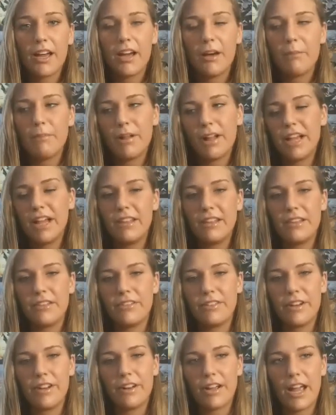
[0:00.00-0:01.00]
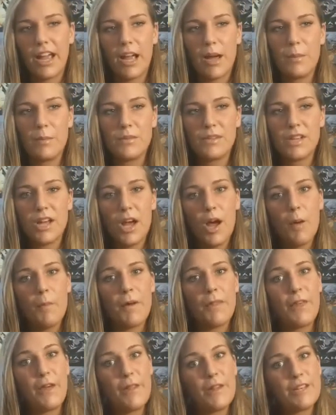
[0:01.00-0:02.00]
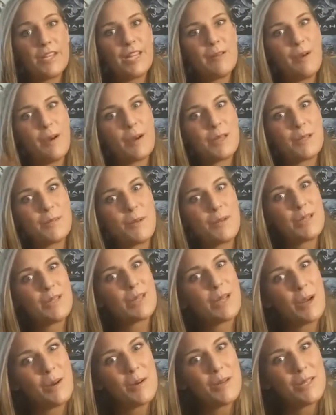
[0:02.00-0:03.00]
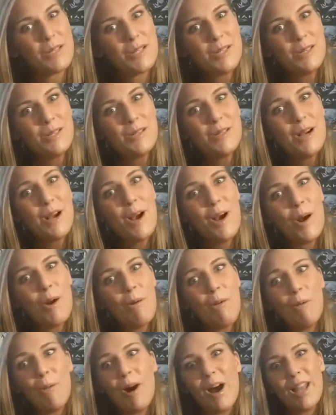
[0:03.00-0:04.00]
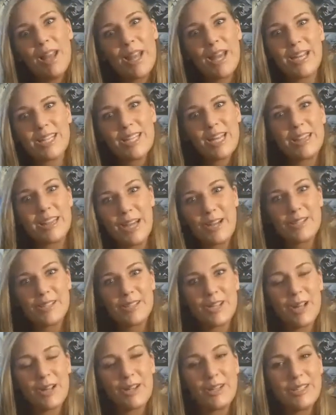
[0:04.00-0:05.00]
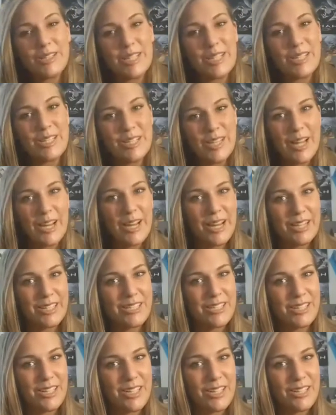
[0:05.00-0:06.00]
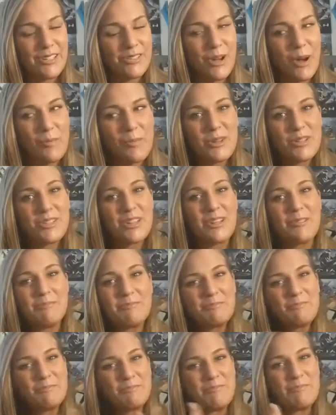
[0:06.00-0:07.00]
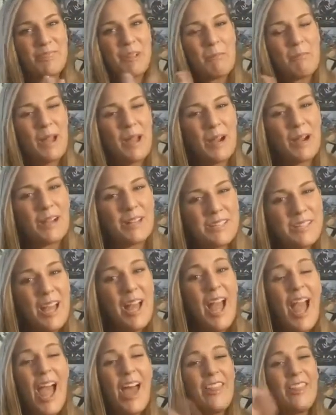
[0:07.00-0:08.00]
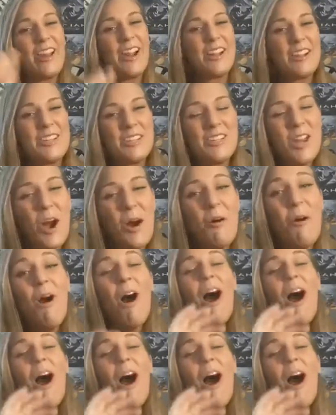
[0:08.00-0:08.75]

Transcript: playing these video games. But then the team I was supposed to go into won, like, $10,000 each that next year. So I'm just like, parents. And then I showed